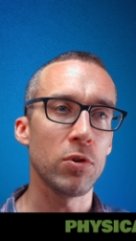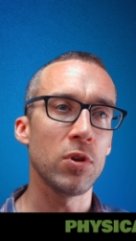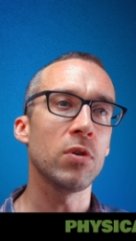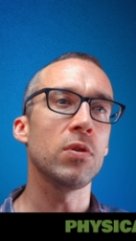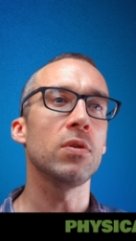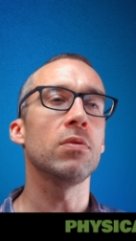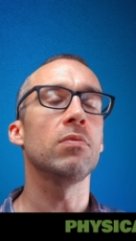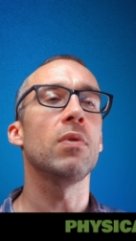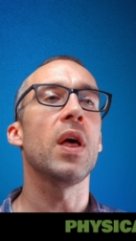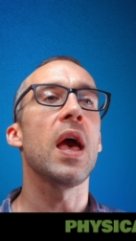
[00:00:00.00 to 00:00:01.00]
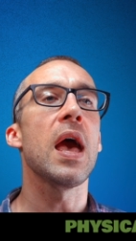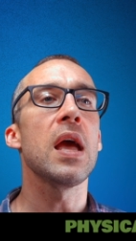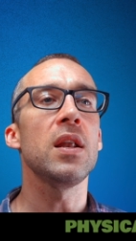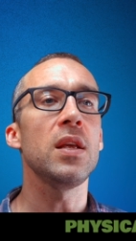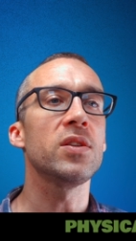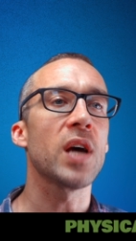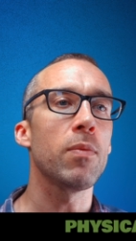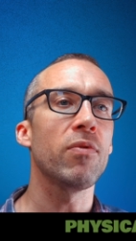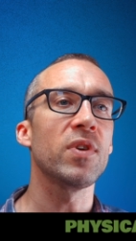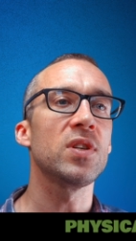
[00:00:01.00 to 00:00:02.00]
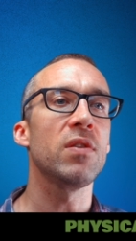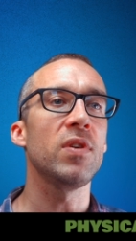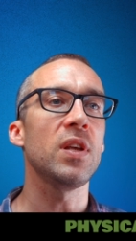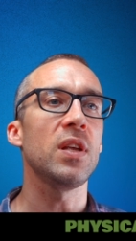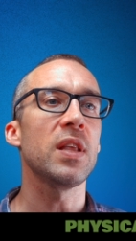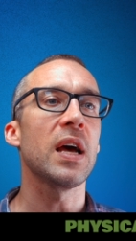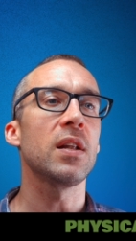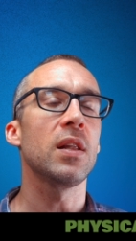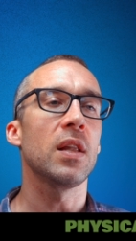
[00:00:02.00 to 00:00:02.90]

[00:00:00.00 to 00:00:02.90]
You know, any type of activity that